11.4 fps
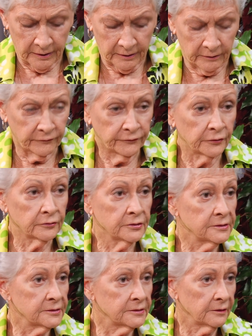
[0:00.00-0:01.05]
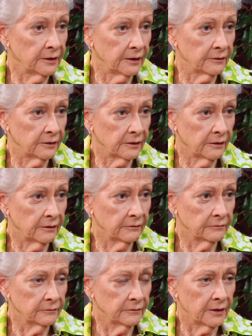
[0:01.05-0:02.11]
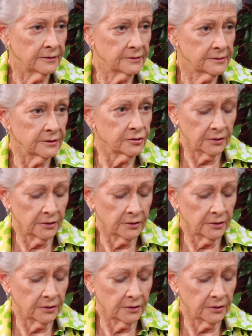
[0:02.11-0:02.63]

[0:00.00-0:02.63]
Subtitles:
ferns and such